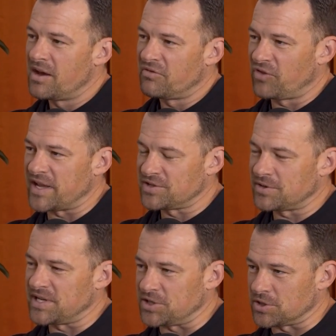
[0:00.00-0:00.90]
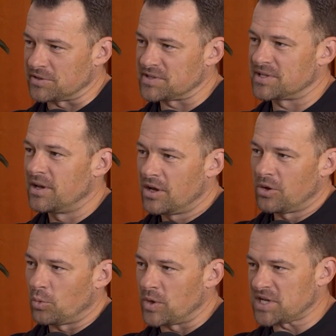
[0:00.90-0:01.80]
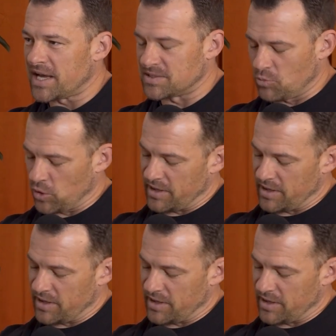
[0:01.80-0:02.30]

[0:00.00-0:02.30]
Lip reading: Friends or teachers, which has more